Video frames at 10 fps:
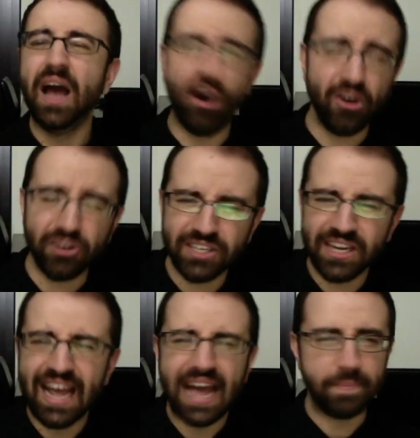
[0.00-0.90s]
art
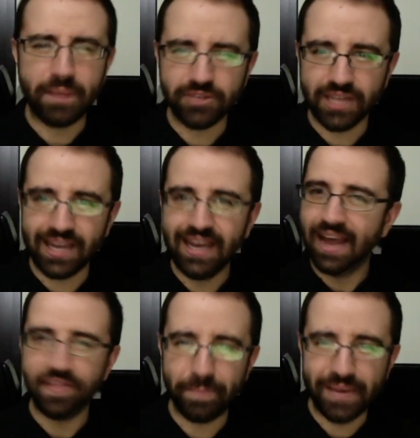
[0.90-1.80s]
and music
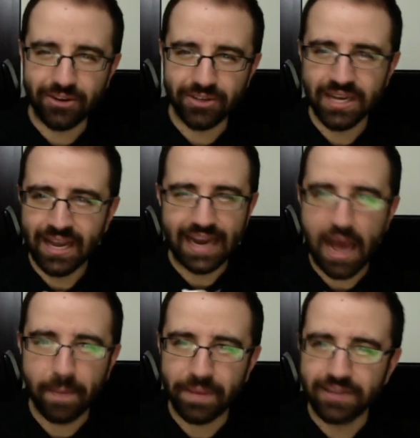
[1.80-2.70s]
and the Beatles and
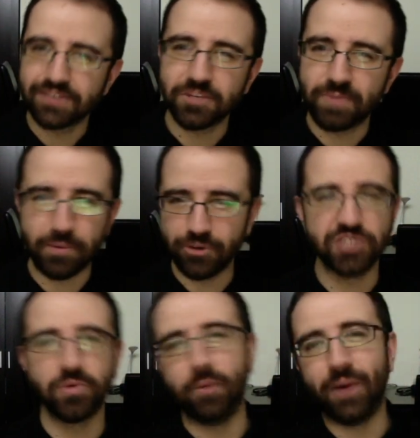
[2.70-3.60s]
happiness, those people who
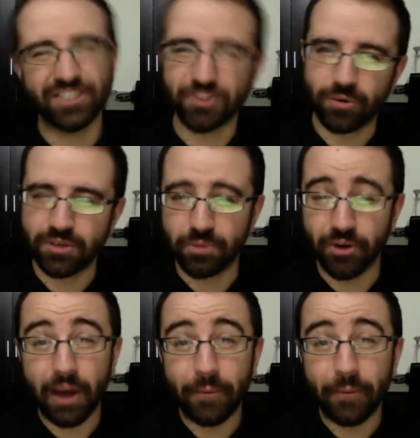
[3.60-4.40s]
just want to watch the world burn.